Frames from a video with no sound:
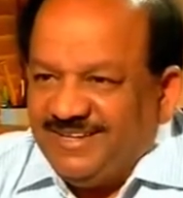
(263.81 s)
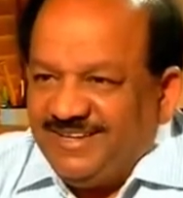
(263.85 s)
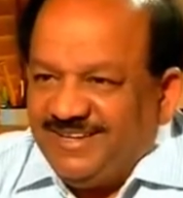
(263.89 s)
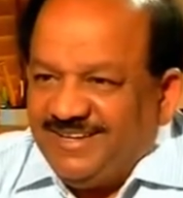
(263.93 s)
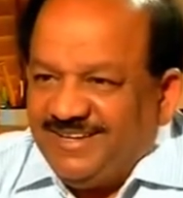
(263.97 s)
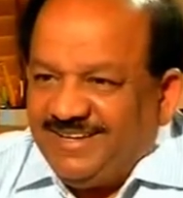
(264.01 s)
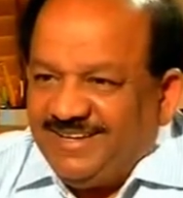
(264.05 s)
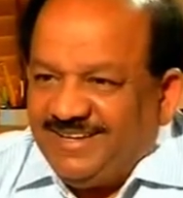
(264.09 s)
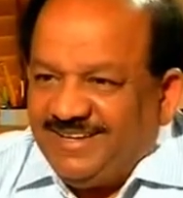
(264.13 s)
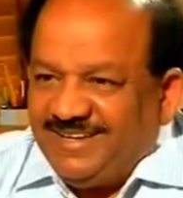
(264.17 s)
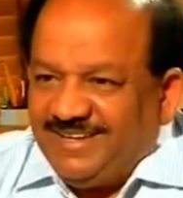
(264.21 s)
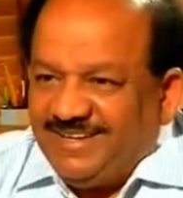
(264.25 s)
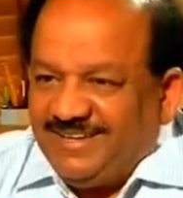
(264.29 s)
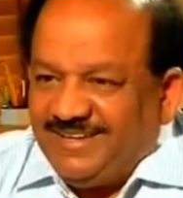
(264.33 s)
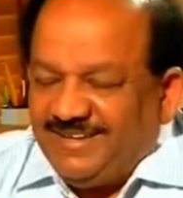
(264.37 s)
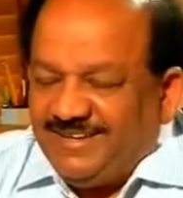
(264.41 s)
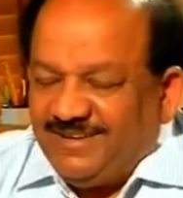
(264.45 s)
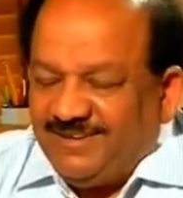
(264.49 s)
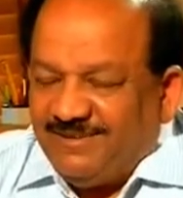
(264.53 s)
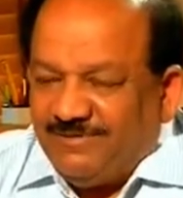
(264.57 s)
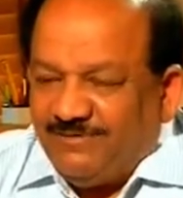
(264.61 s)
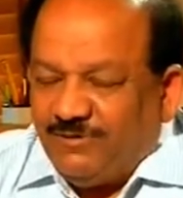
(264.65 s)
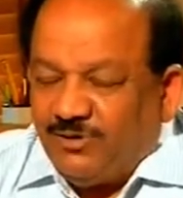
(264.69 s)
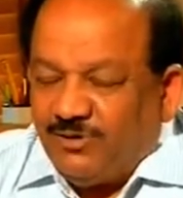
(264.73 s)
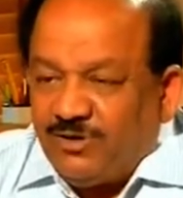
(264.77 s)

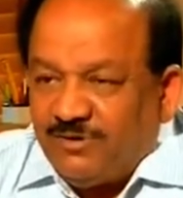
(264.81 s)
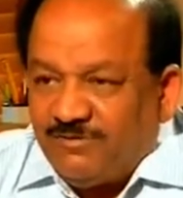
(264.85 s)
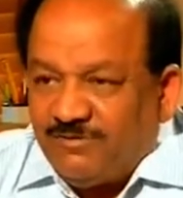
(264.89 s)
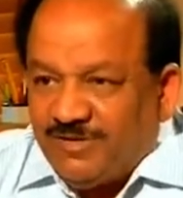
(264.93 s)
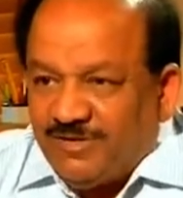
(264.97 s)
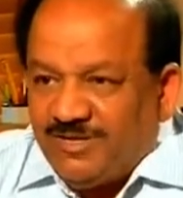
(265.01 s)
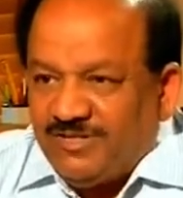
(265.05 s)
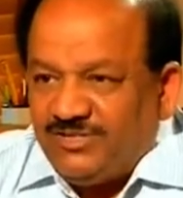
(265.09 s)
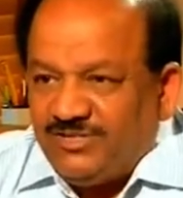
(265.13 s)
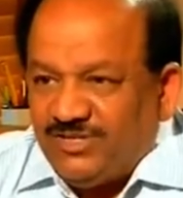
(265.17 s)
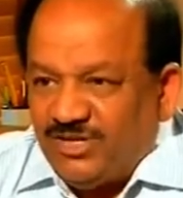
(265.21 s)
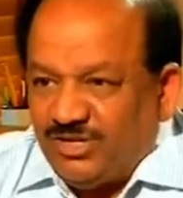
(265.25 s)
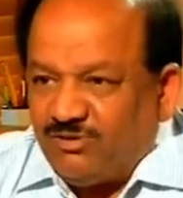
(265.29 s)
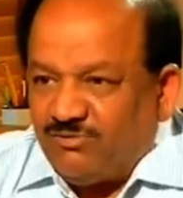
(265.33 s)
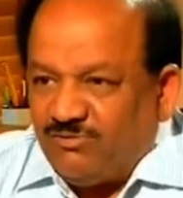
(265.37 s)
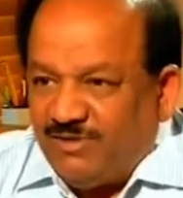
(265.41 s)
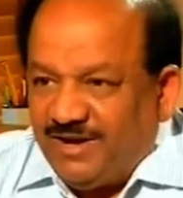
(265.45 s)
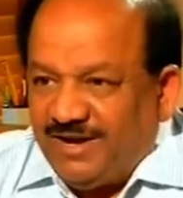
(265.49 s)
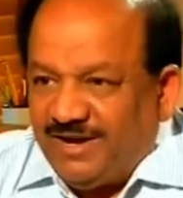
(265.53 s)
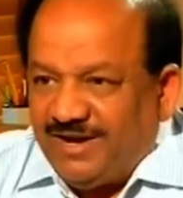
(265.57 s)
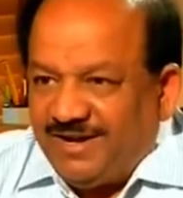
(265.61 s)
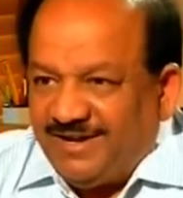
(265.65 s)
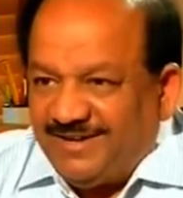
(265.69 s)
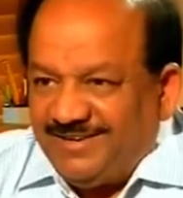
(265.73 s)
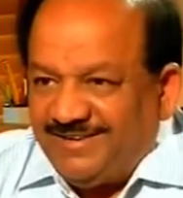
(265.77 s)
uh, whatever is
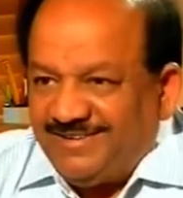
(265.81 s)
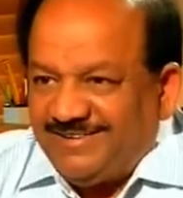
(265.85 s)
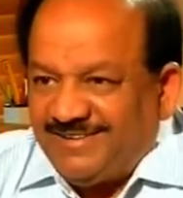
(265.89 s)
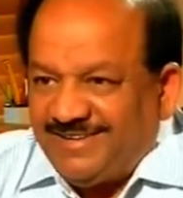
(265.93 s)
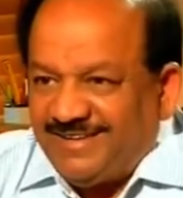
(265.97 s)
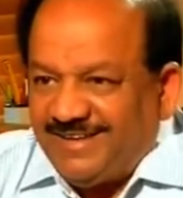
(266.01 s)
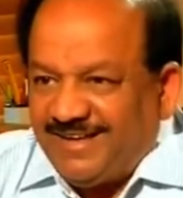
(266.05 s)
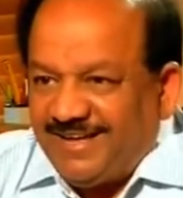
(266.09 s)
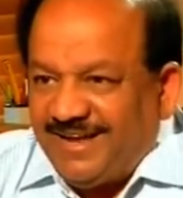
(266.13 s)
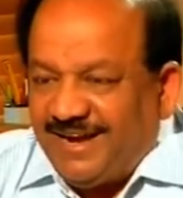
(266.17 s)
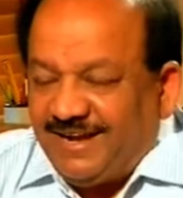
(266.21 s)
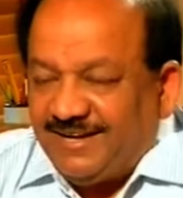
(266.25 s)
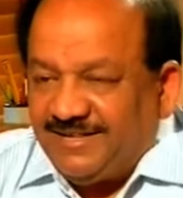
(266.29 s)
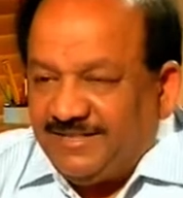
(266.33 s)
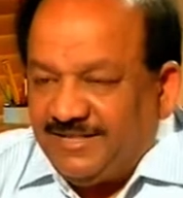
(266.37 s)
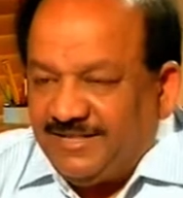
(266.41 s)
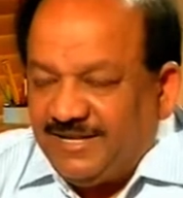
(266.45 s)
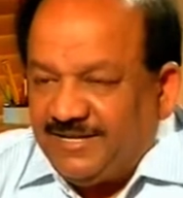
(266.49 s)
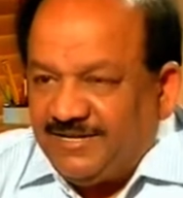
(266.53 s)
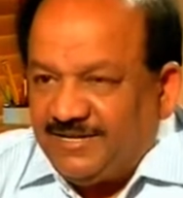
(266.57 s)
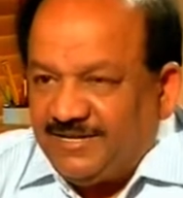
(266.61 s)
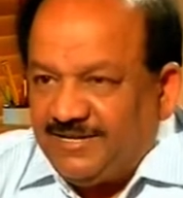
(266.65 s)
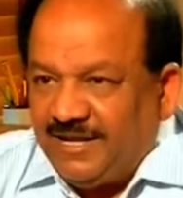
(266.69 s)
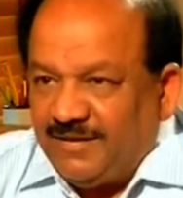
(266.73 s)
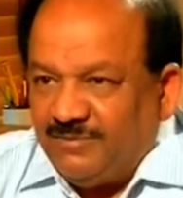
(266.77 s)
required at
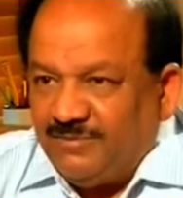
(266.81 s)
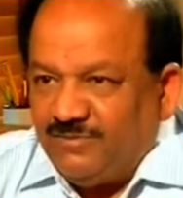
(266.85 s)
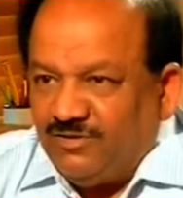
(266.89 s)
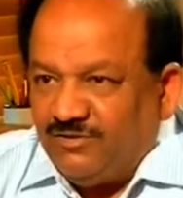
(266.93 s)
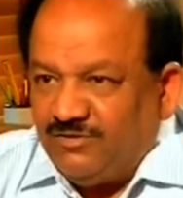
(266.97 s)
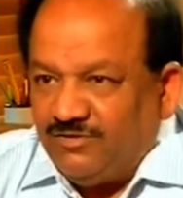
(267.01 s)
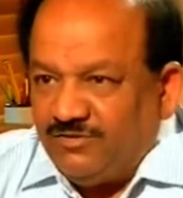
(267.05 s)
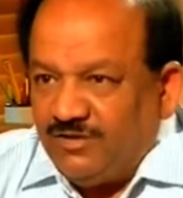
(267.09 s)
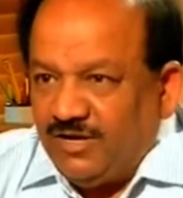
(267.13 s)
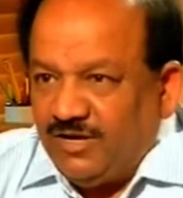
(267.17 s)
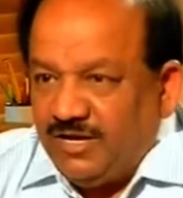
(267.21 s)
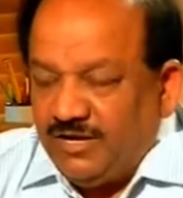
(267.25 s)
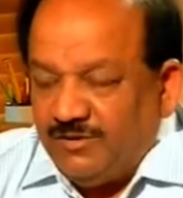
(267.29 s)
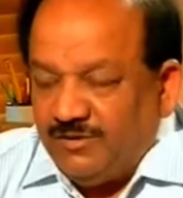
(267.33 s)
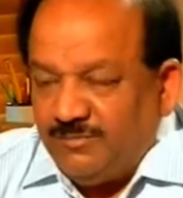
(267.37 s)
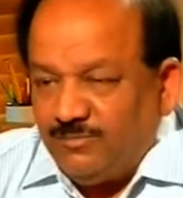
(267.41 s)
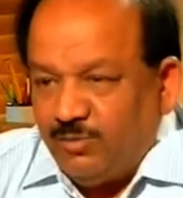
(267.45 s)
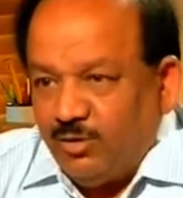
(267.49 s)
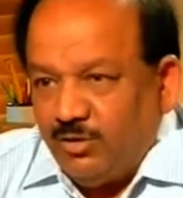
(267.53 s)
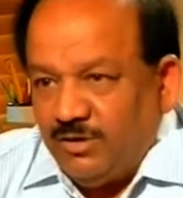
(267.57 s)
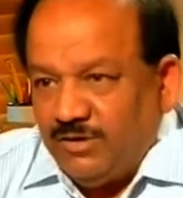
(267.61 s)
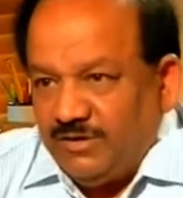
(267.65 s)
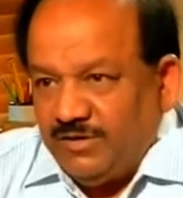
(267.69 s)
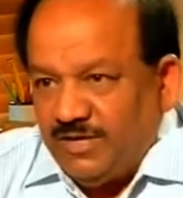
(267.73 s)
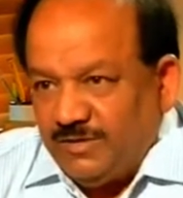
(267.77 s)
that time of
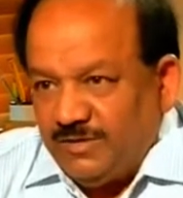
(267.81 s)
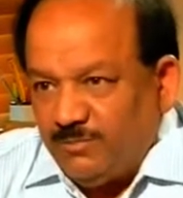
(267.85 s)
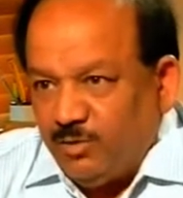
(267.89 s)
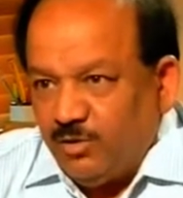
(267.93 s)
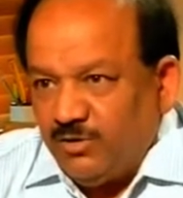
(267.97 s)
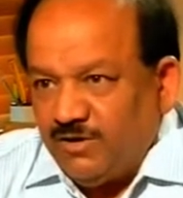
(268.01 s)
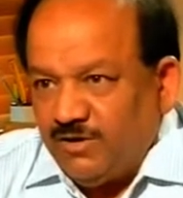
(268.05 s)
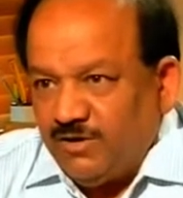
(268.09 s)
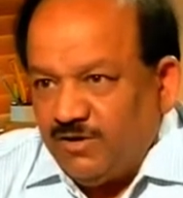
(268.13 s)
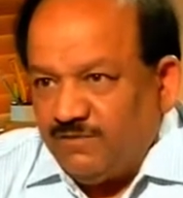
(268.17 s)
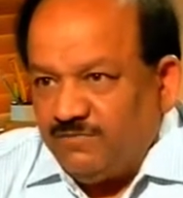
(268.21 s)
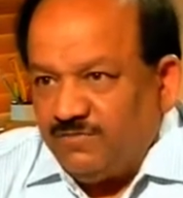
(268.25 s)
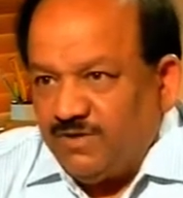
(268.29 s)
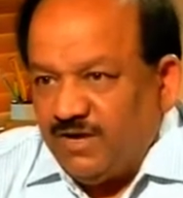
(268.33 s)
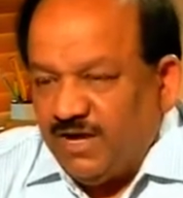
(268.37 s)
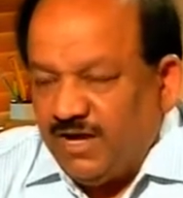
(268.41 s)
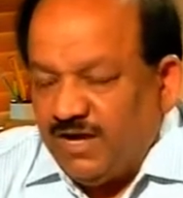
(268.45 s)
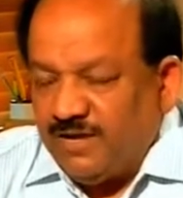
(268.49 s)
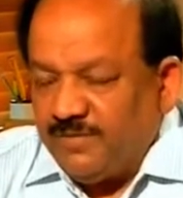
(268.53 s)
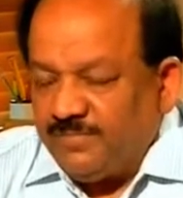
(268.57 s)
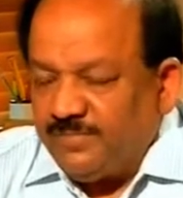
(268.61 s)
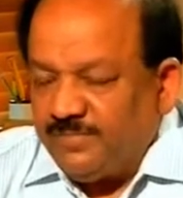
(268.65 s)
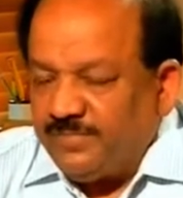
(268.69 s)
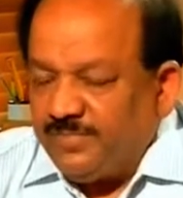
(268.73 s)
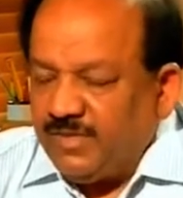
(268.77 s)
at po that point of
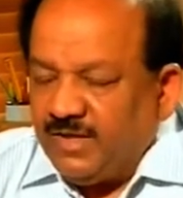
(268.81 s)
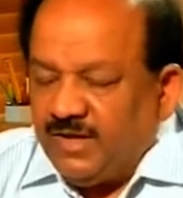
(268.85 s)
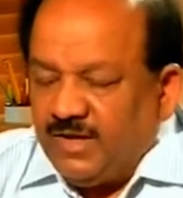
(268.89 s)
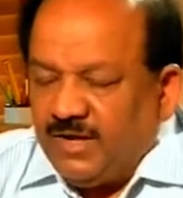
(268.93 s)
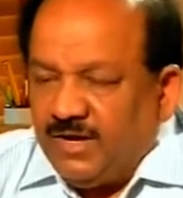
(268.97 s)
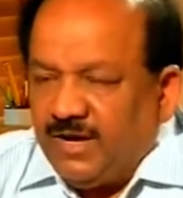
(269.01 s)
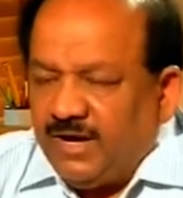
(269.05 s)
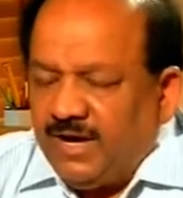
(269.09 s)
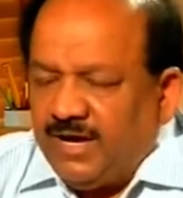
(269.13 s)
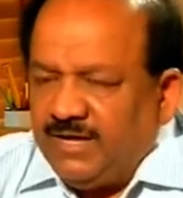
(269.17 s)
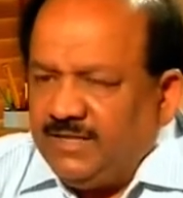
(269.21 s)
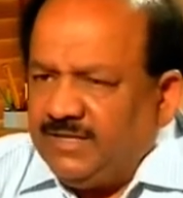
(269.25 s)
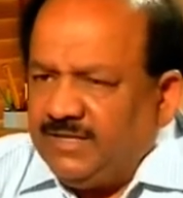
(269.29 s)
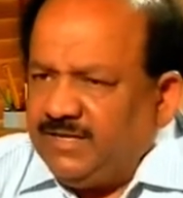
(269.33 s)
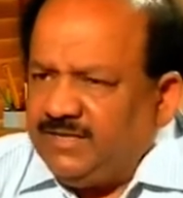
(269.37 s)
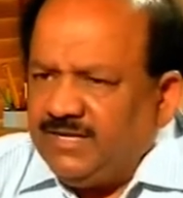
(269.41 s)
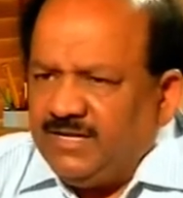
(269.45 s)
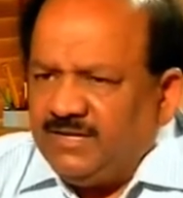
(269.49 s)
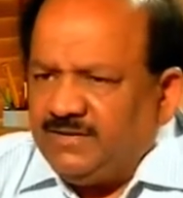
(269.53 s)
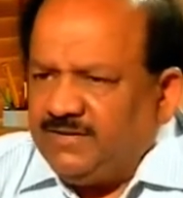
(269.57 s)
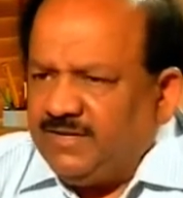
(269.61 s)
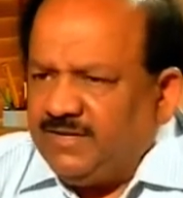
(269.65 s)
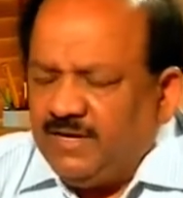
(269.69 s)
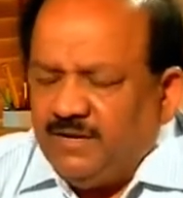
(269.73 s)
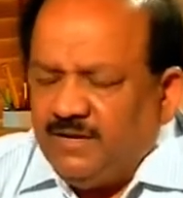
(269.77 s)
time, I
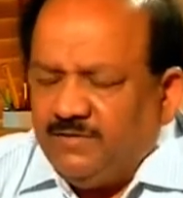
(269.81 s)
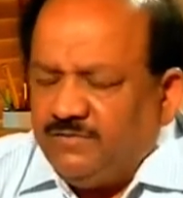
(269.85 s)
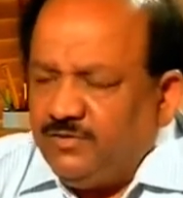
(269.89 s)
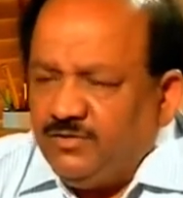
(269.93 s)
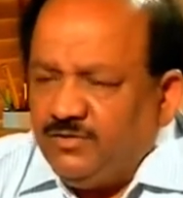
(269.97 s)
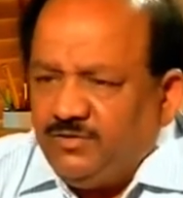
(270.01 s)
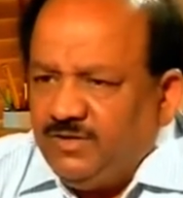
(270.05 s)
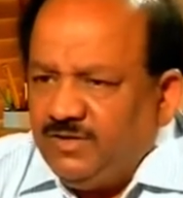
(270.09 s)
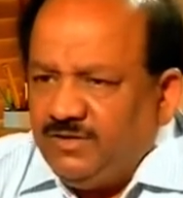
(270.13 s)
think that's enough.